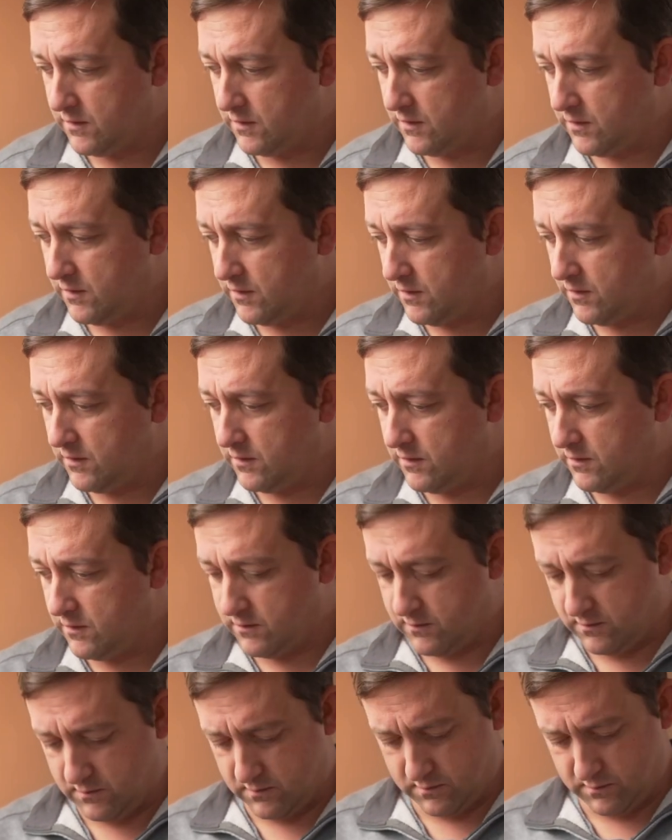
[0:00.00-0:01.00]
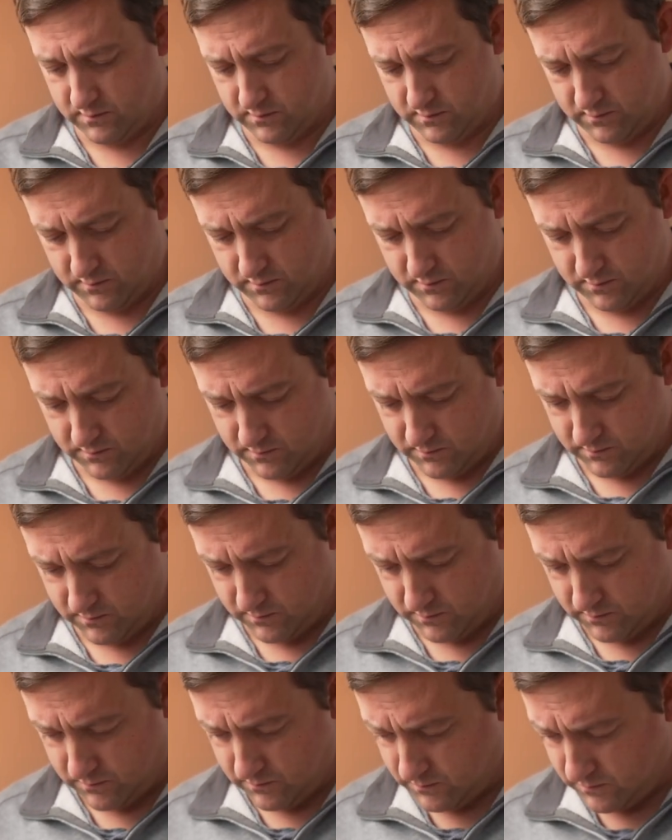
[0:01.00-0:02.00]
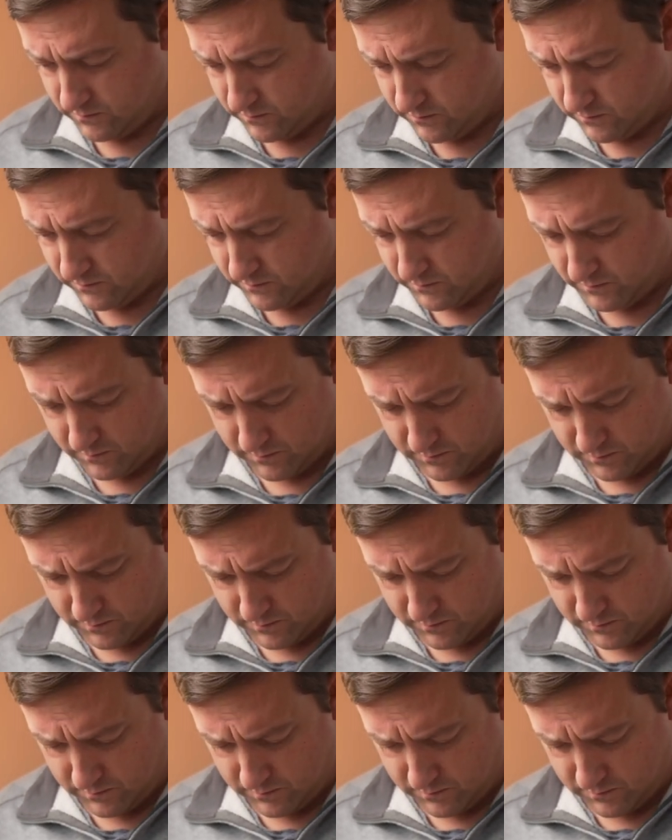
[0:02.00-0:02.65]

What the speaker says: Nothing is said.